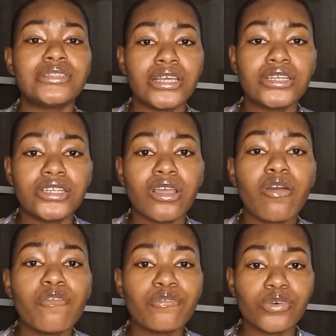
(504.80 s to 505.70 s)
daily
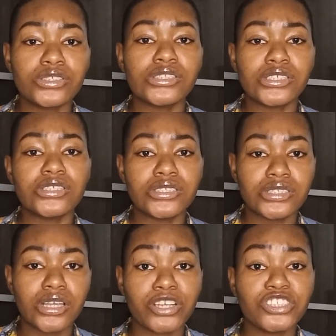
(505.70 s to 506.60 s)
for
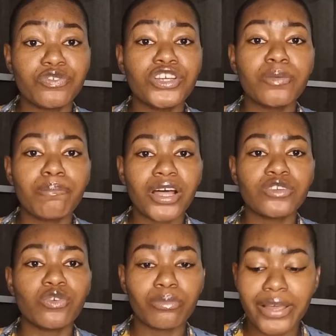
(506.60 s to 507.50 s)
this specific
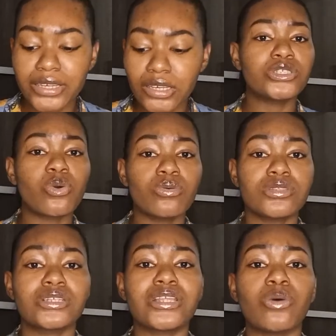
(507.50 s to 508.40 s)
platform. I think
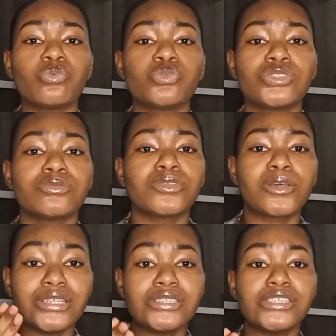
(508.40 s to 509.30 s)
content that would
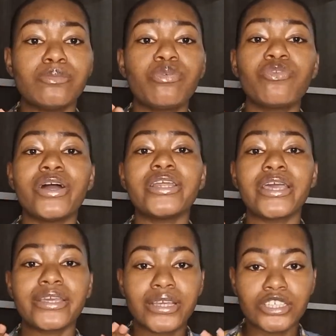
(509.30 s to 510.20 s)
steadily provide
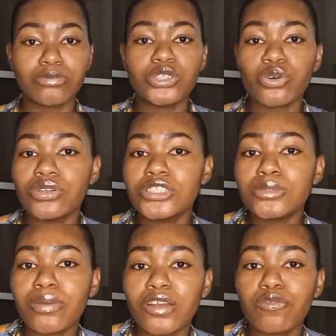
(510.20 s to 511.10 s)
engagement on
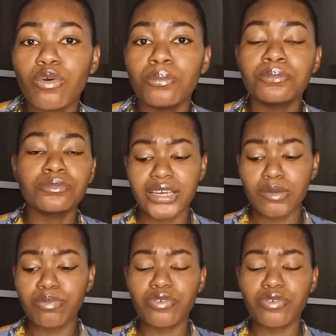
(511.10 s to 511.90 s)
these platforms. I keep